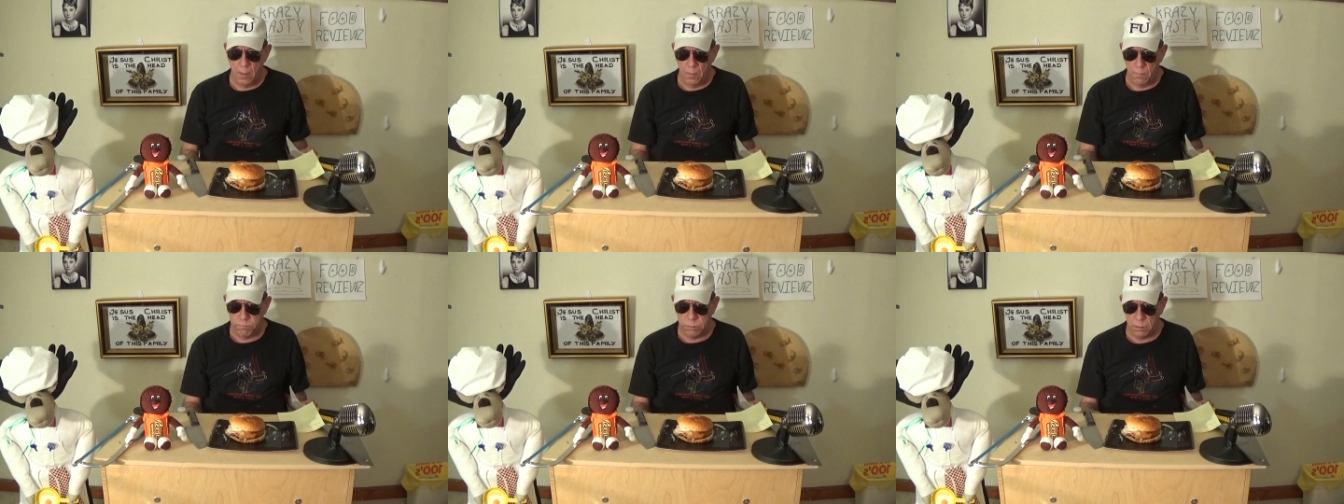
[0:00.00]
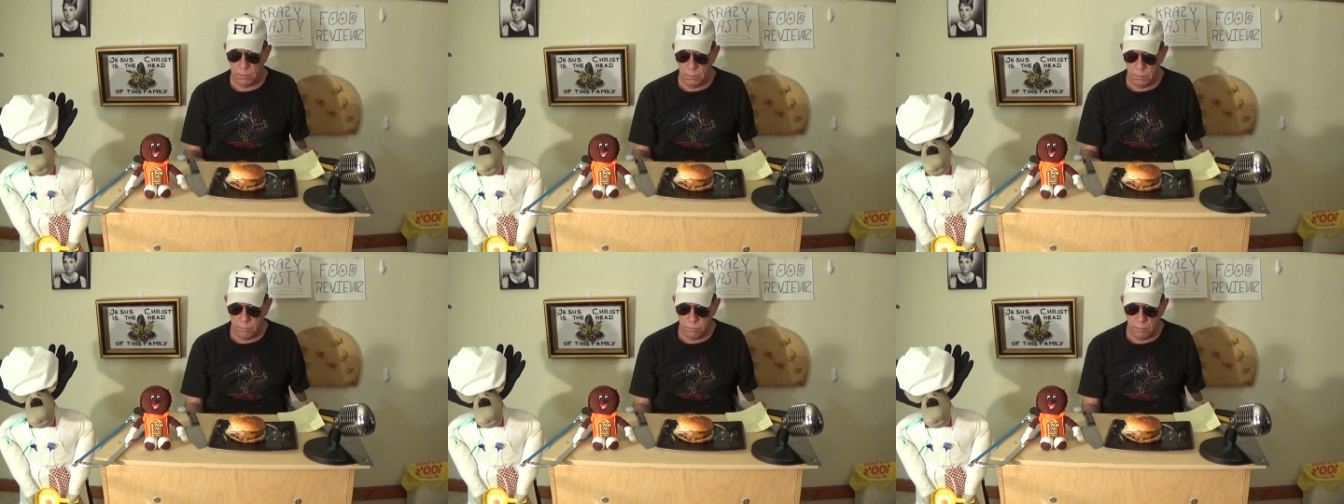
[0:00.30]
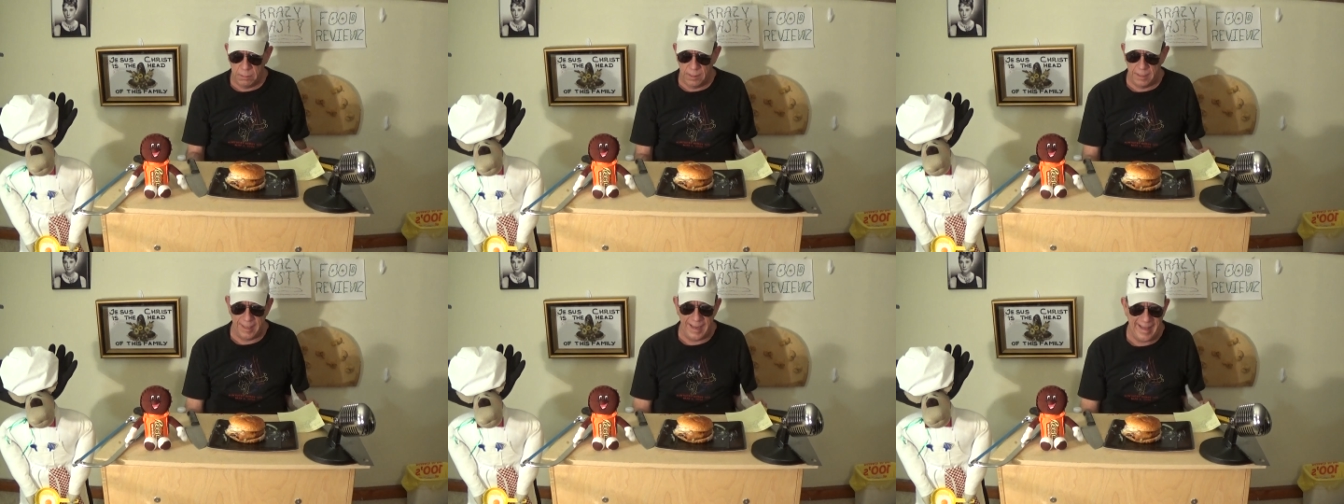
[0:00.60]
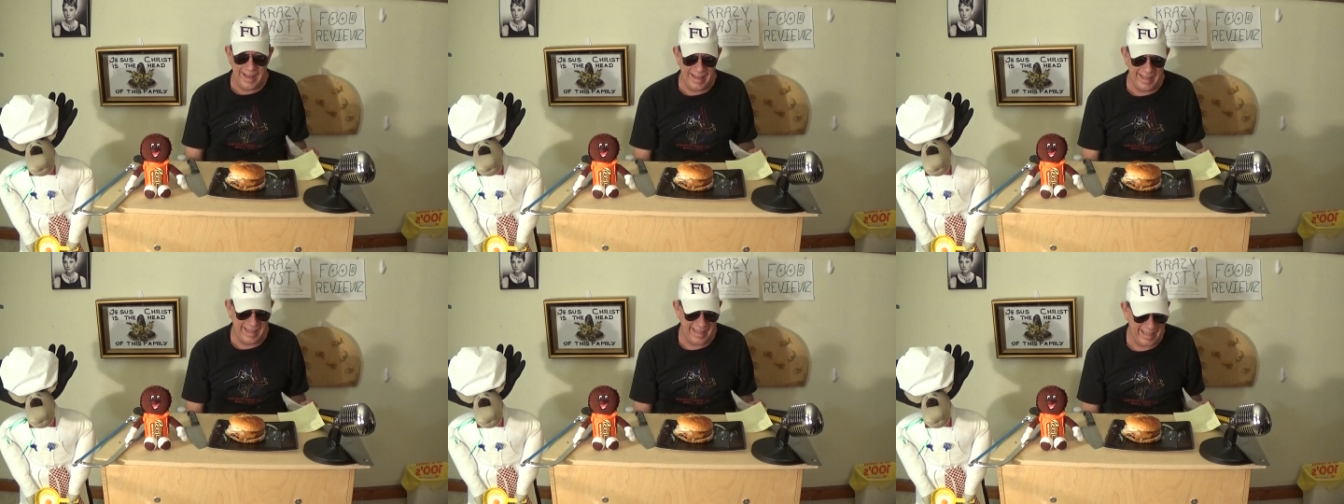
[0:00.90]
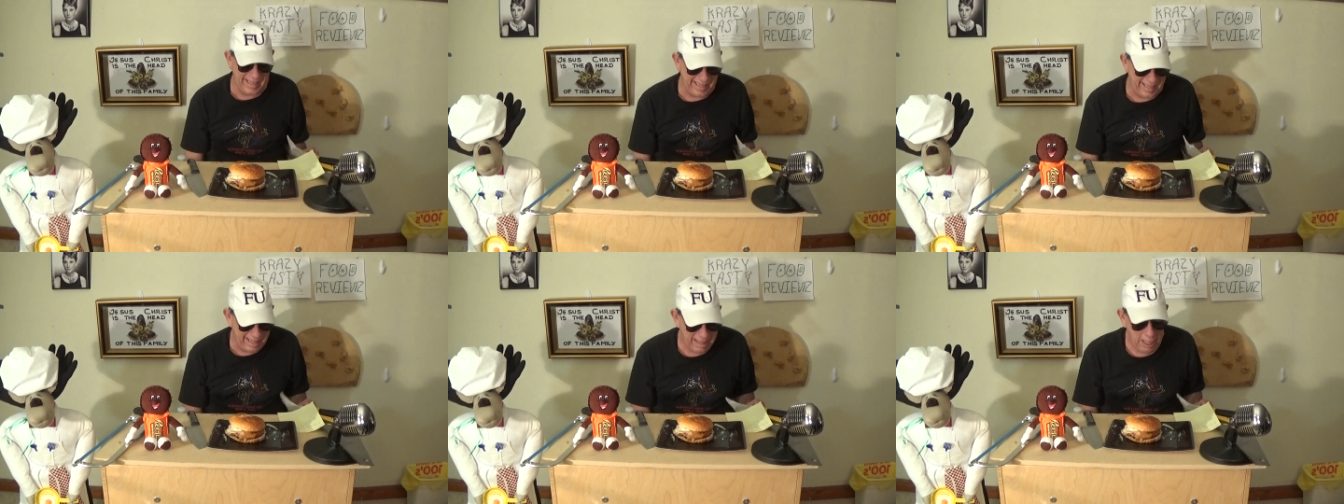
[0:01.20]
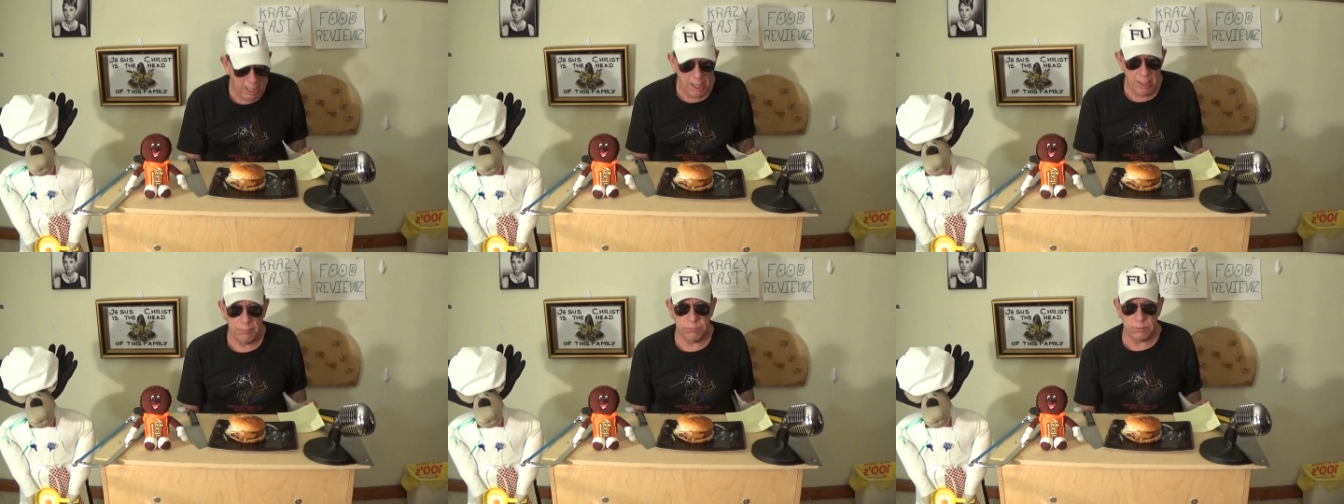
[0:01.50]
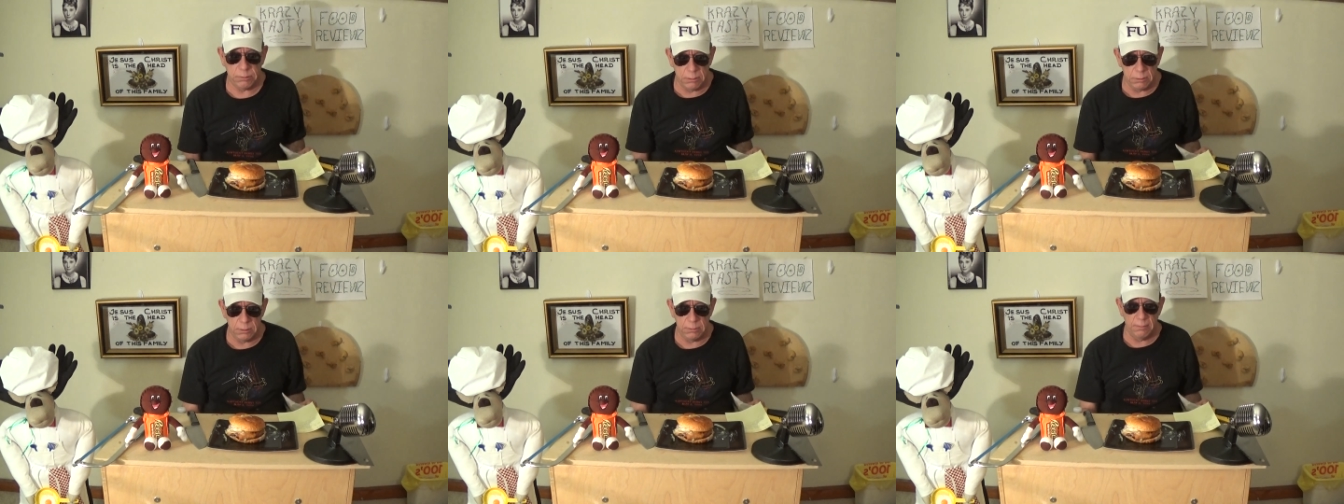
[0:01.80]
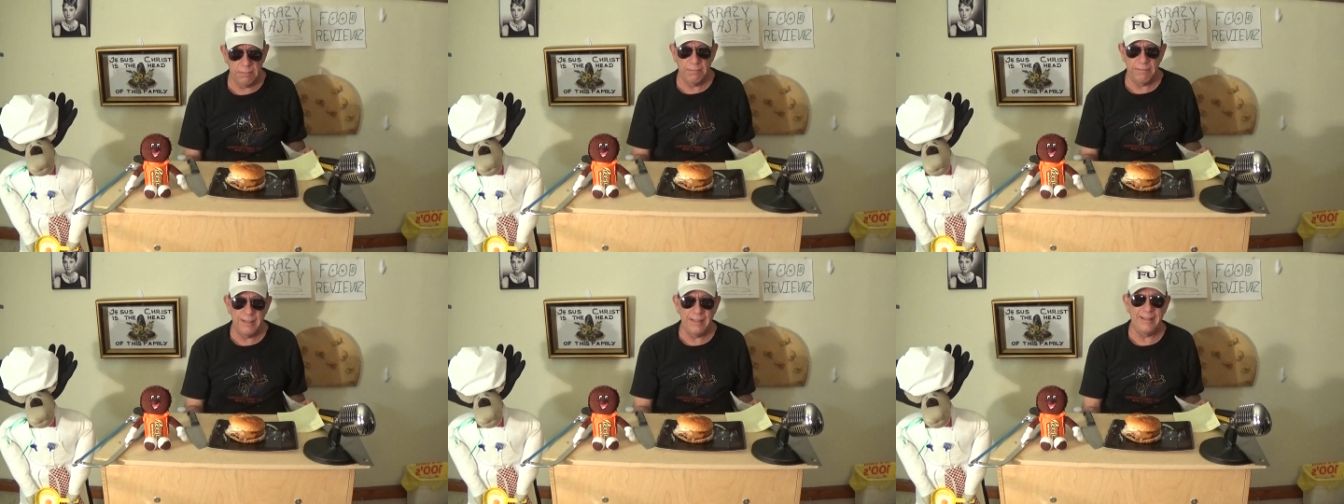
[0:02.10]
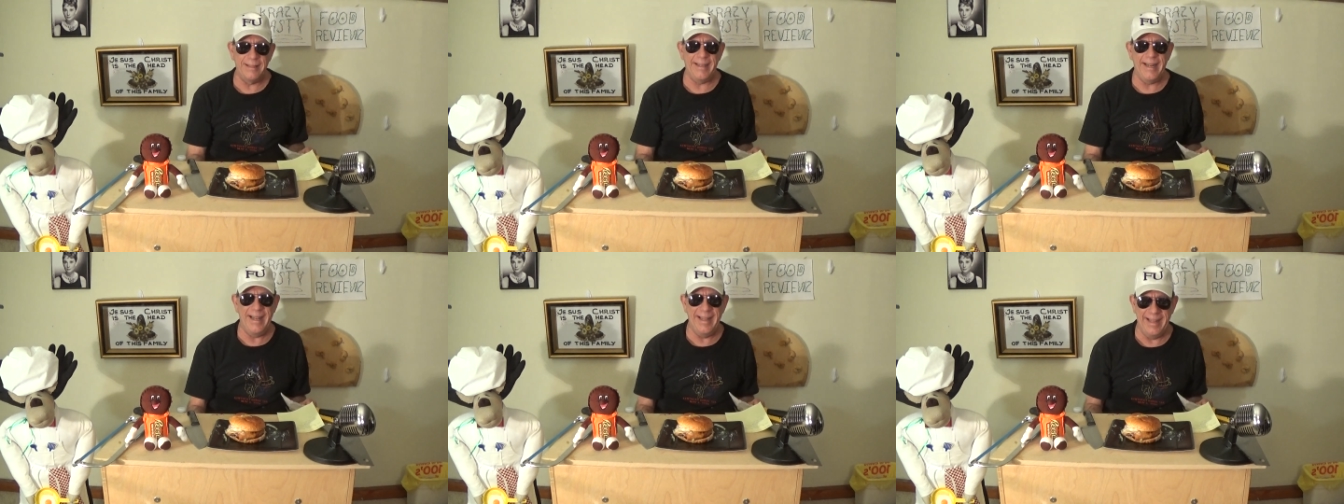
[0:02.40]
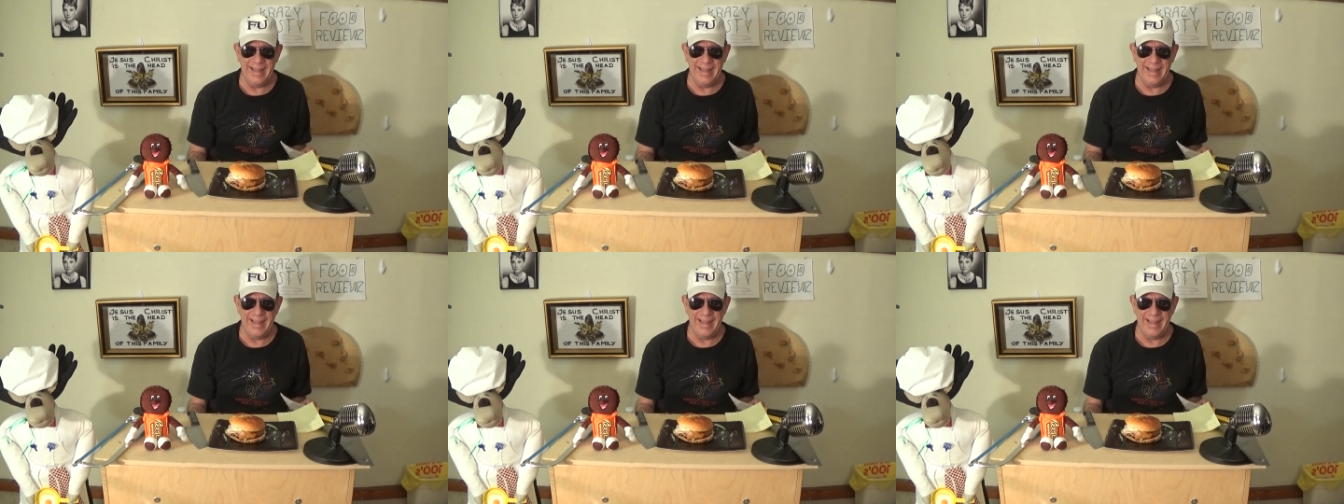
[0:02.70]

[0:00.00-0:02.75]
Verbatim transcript: What? What? What?